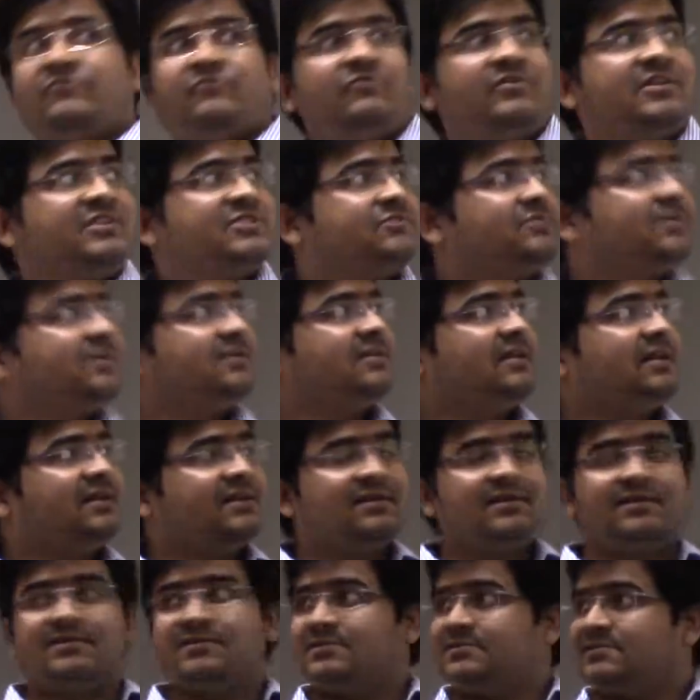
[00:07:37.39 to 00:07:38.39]
Which one?
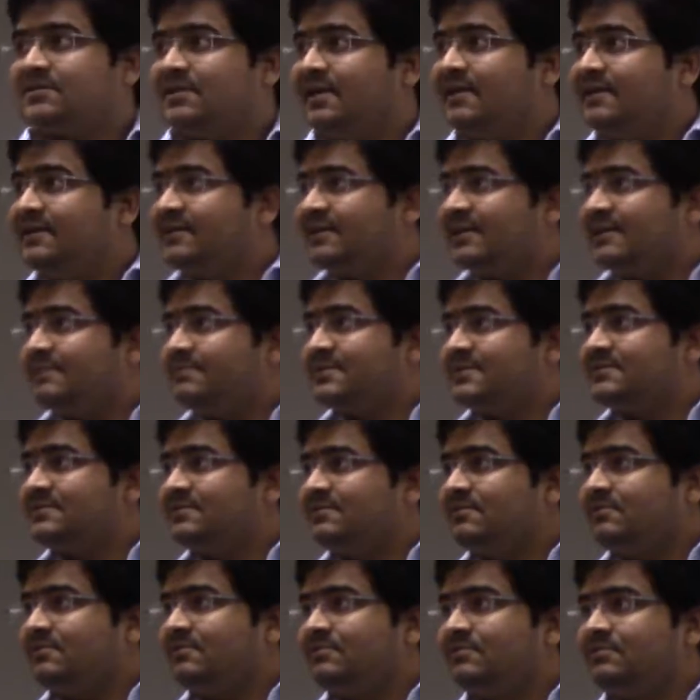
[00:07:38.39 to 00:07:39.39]
The sliding tile puzzle?
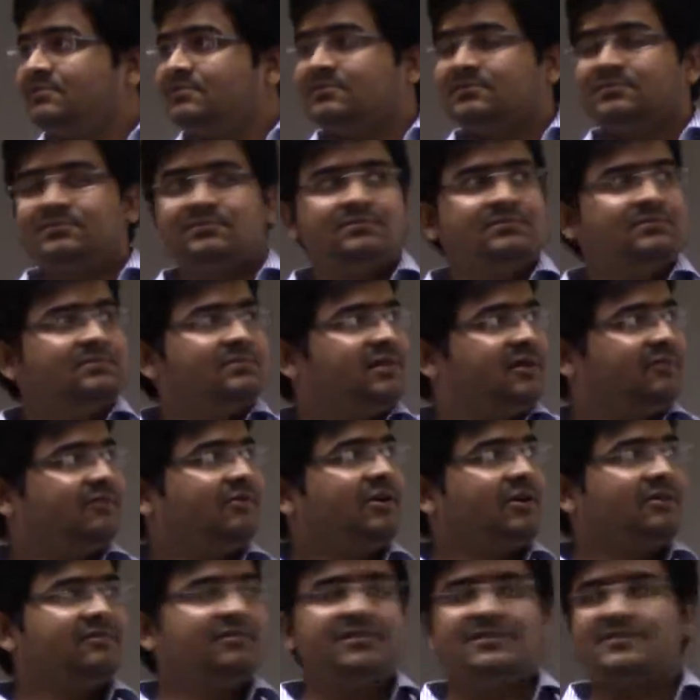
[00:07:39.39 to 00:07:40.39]
Yeah,
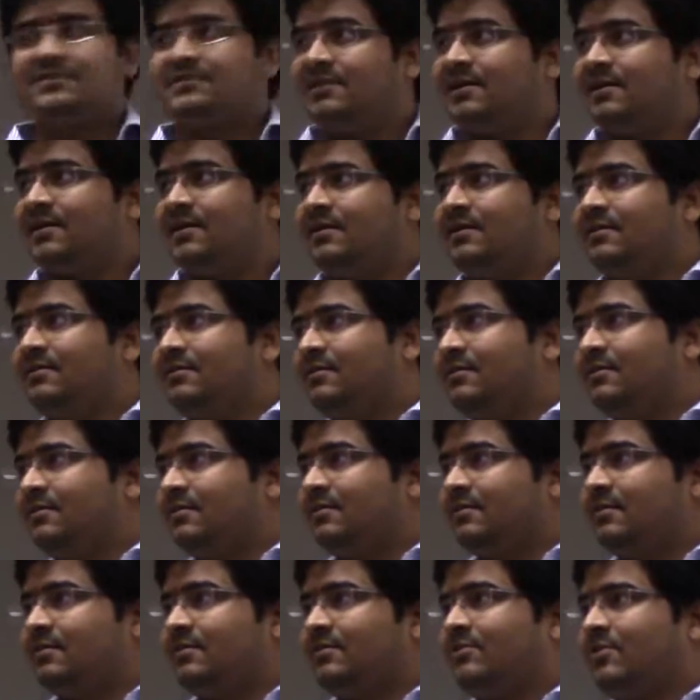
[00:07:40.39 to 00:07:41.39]
whatever is the
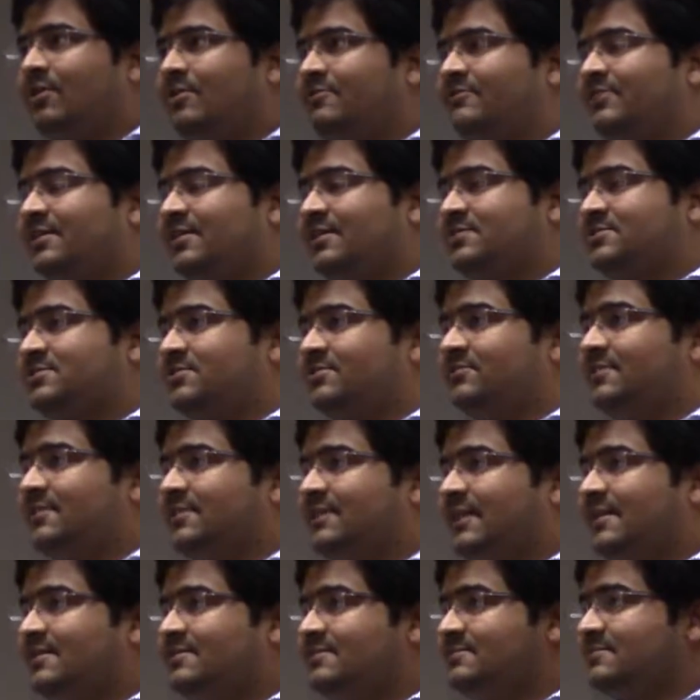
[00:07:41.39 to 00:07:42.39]
configuration of the
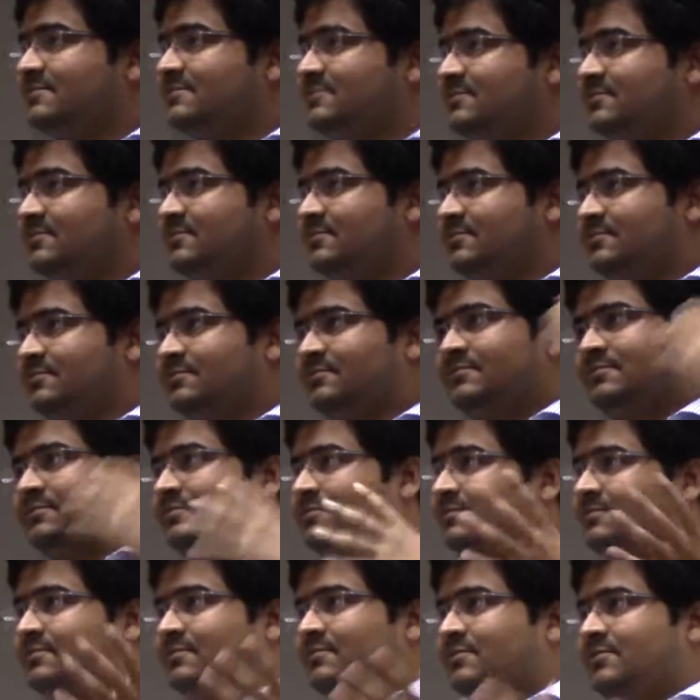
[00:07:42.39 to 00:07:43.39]
tiles.
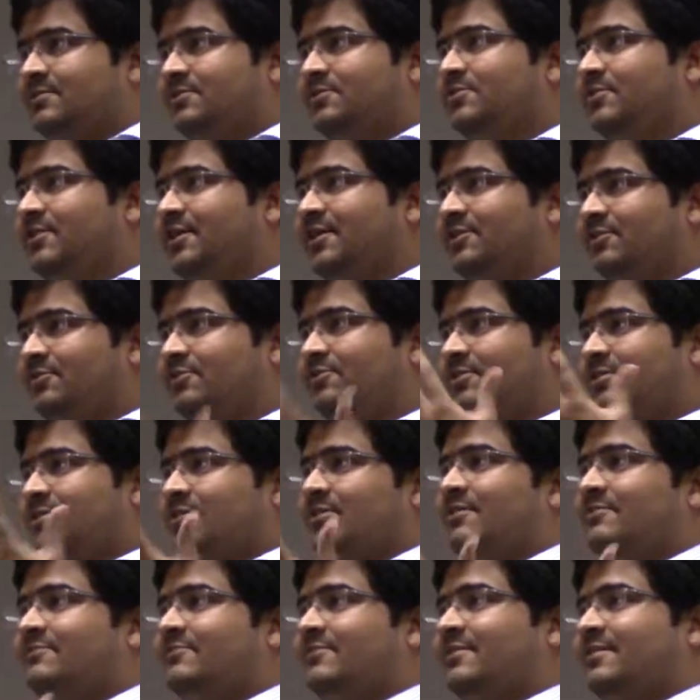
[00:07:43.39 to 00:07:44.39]
You need to know the
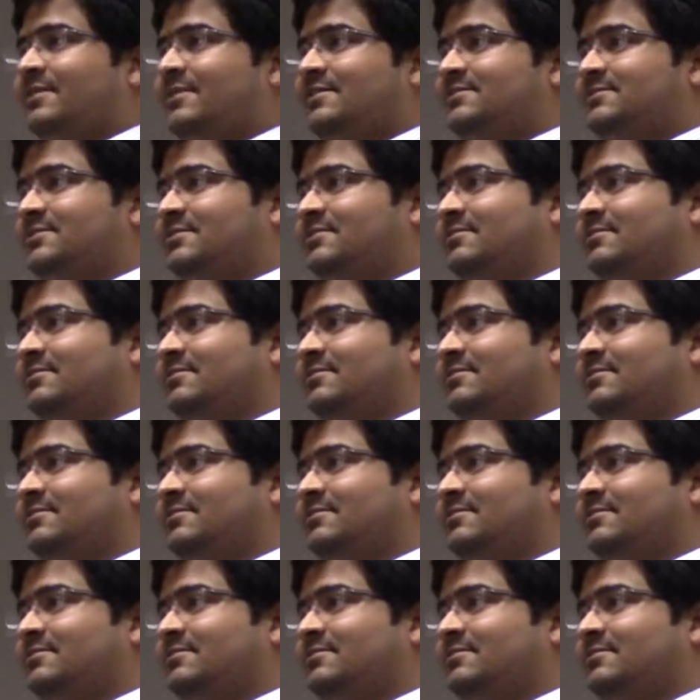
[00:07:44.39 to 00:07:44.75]
configuration.